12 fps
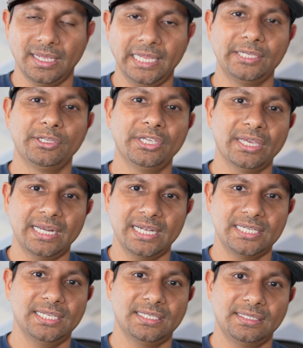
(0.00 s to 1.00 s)

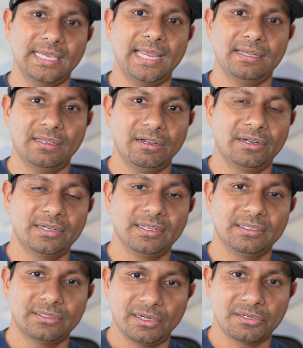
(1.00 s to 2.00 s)
adjust that
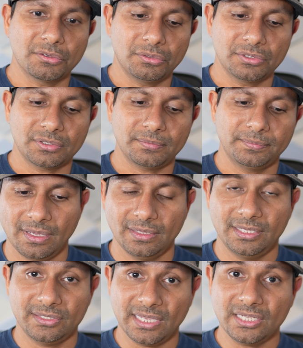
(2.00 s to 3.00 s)
alerting thresholds.
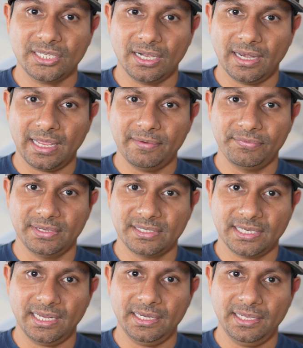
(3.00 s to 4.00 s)
The sensor life is
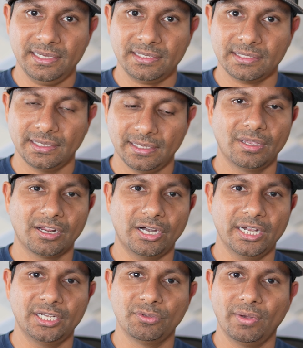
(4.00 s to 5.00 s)
10 years. According to